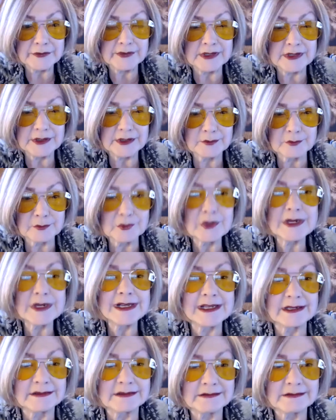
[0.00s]
you're looking
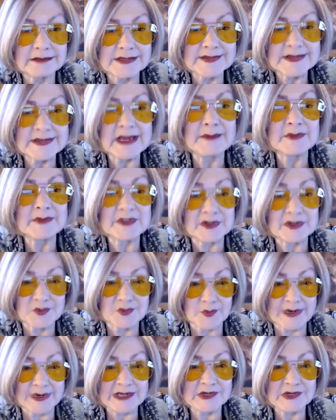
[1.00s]
at the same
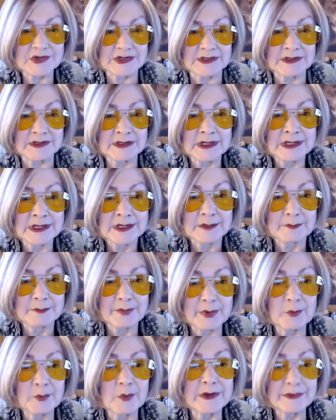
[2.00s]
situation
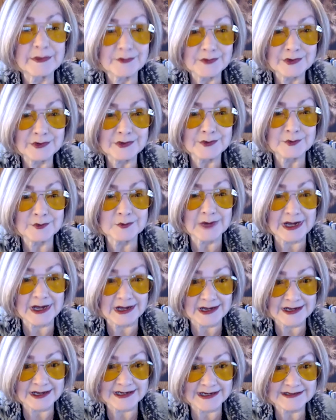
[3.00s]
but with new
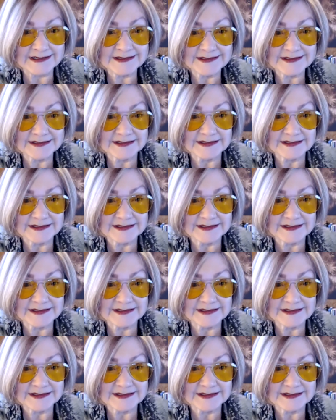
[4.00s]
eyes